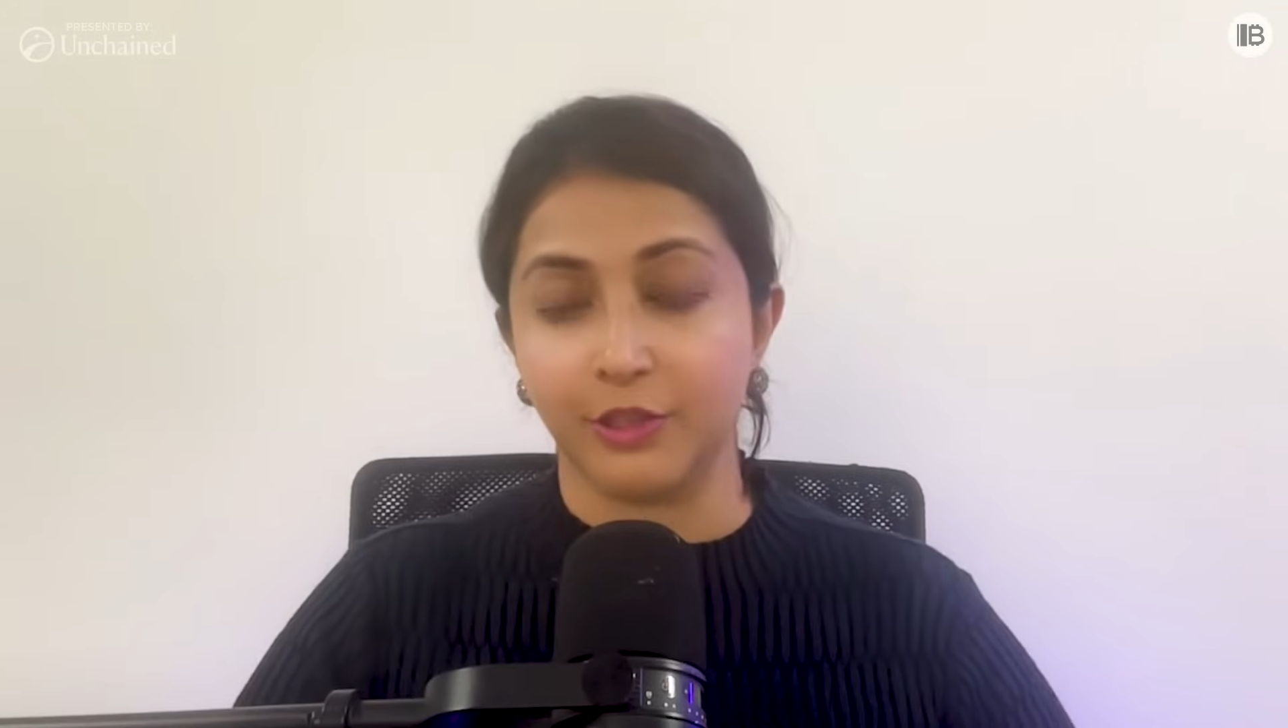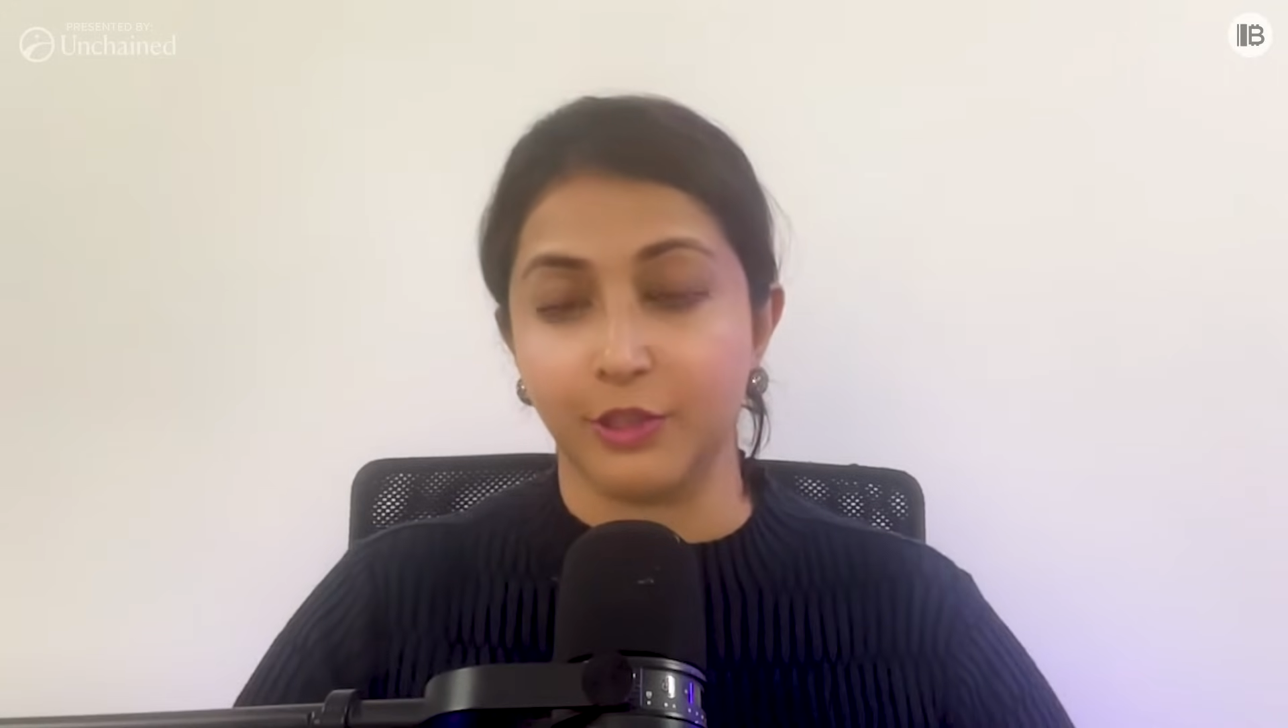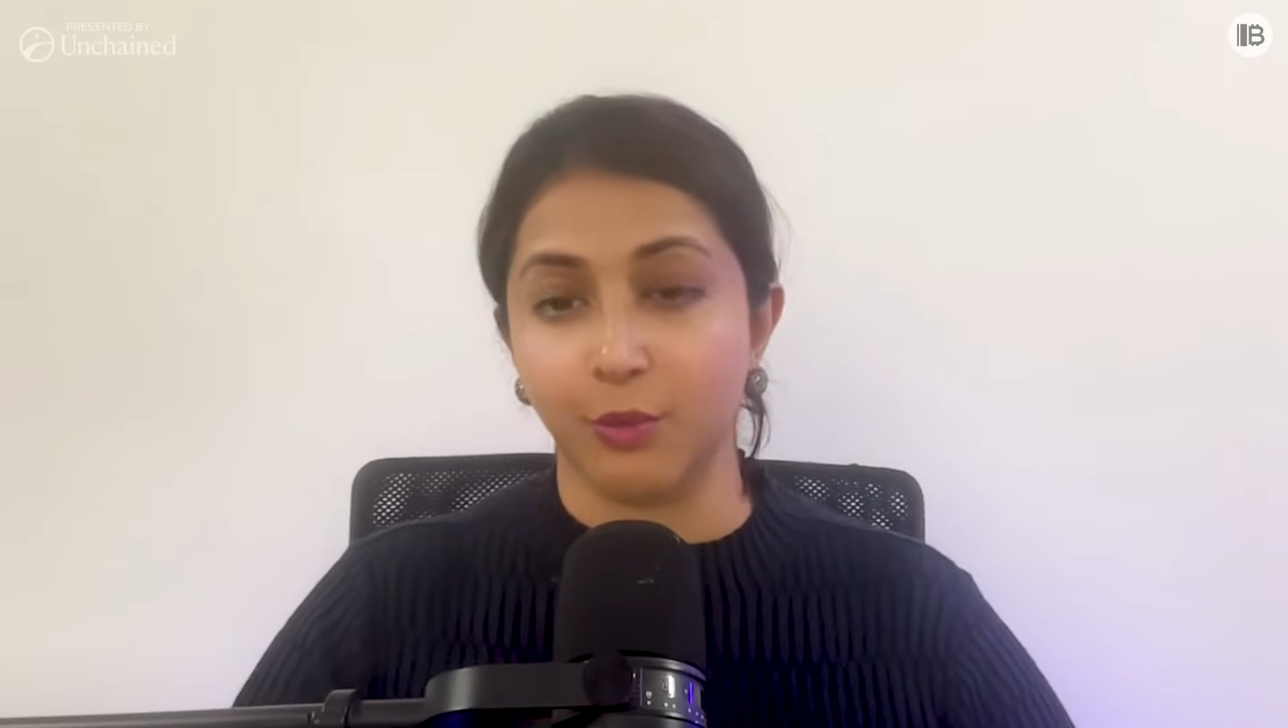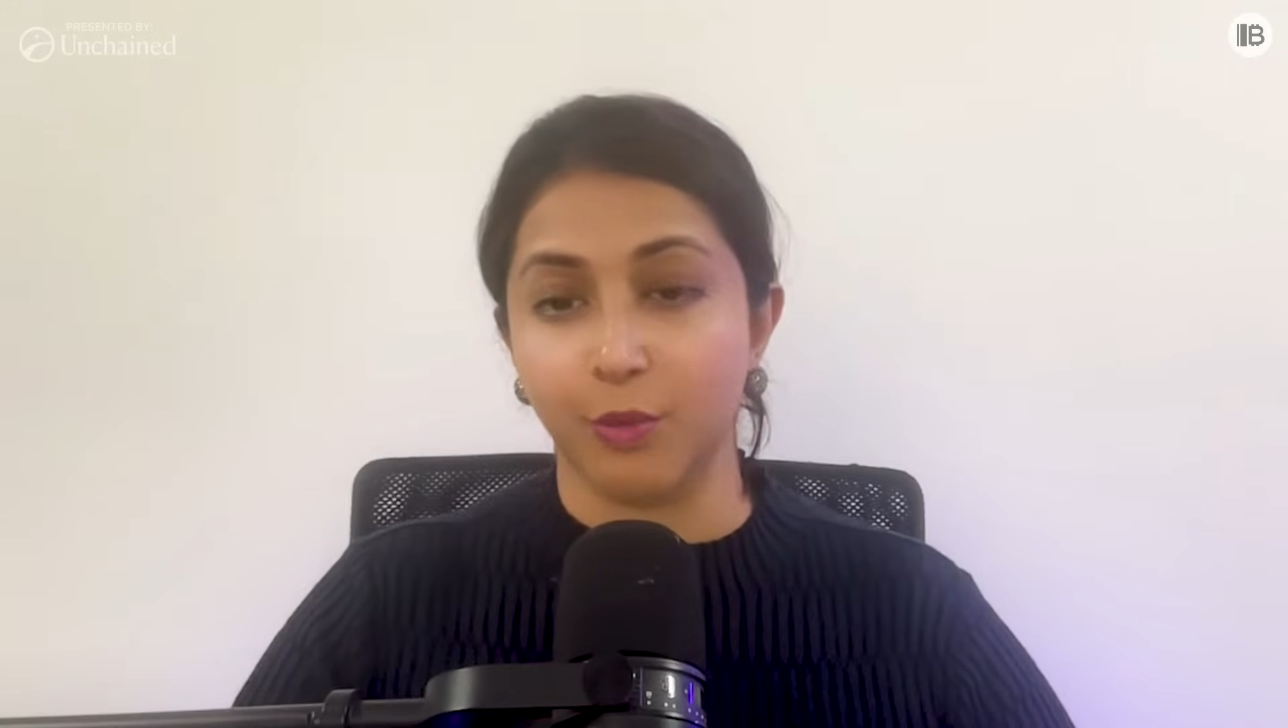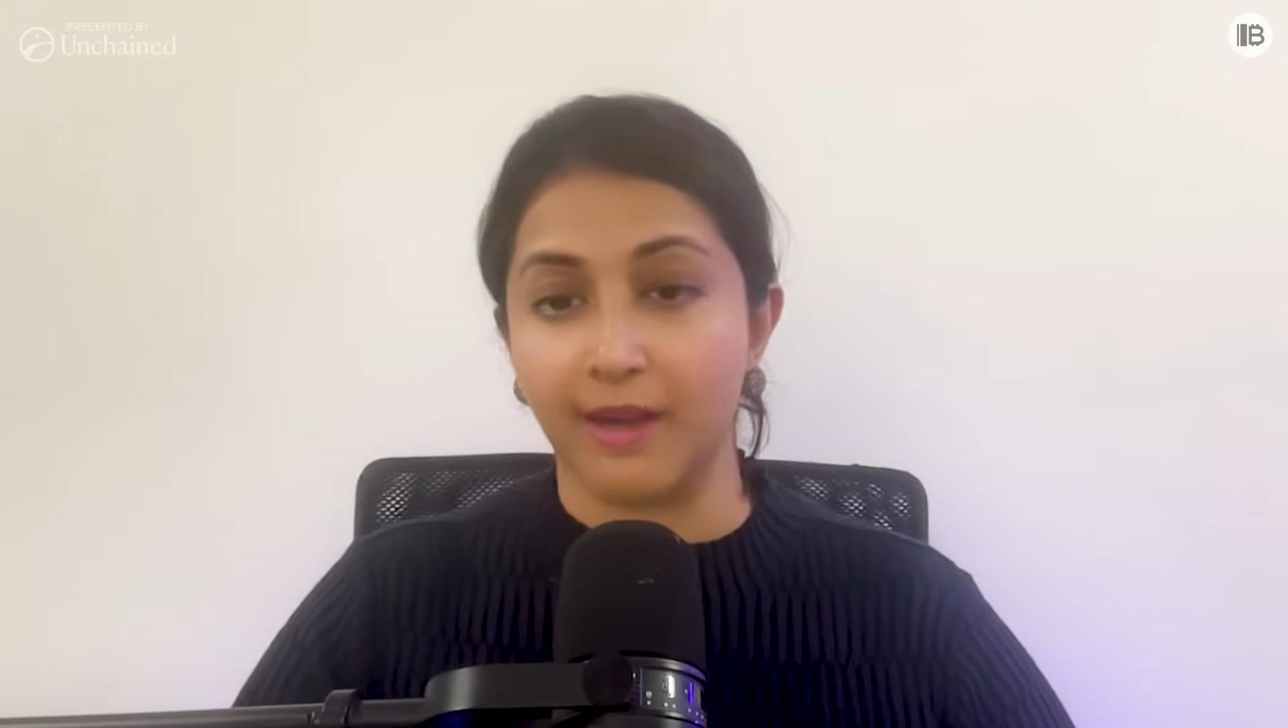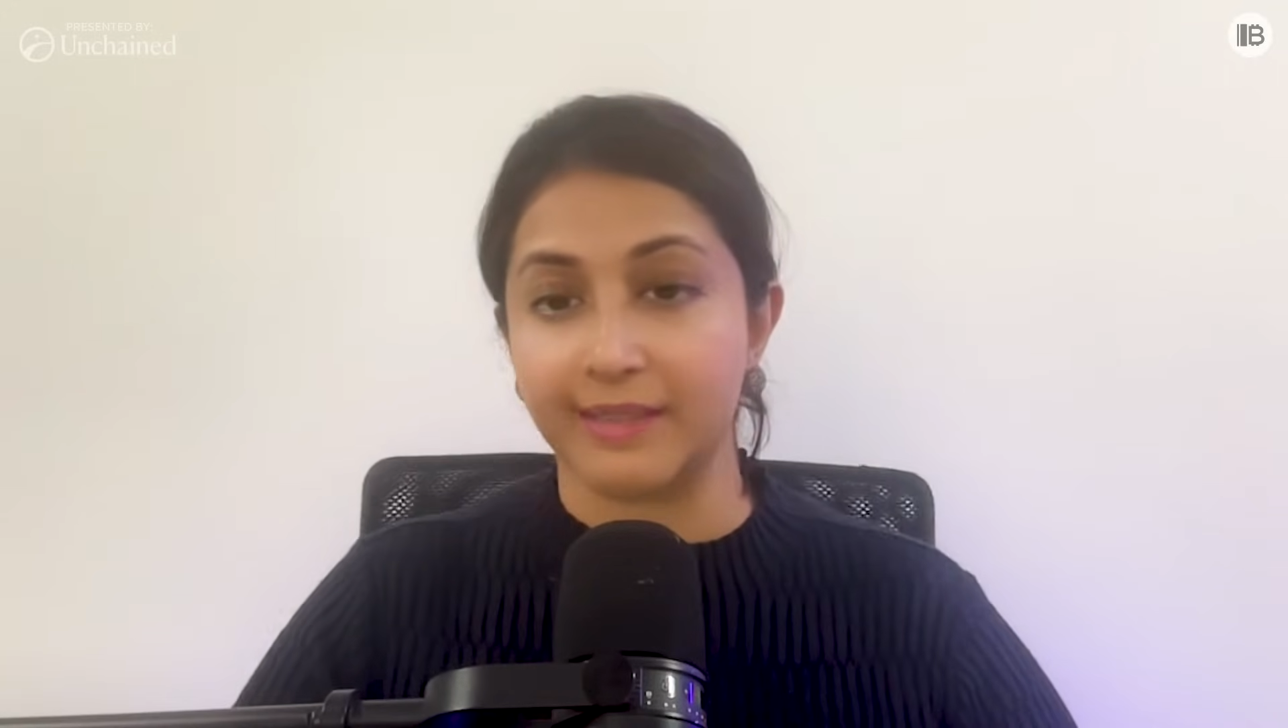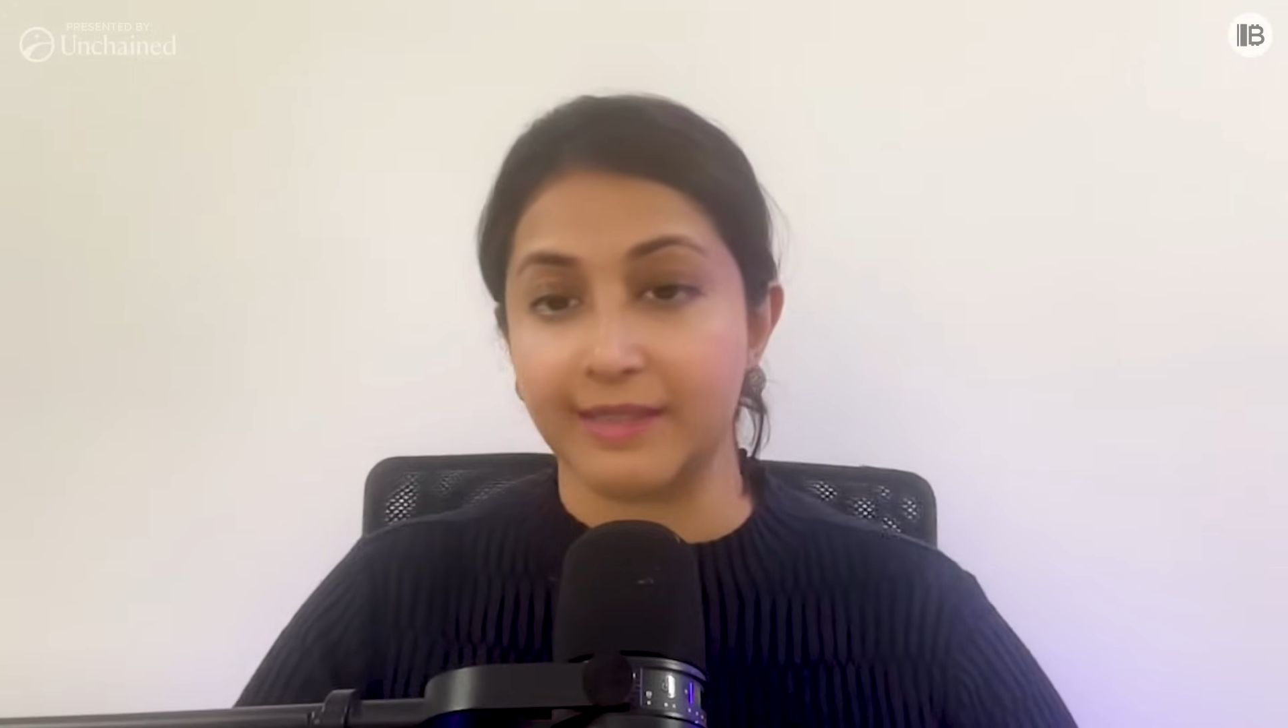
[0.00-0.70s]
to what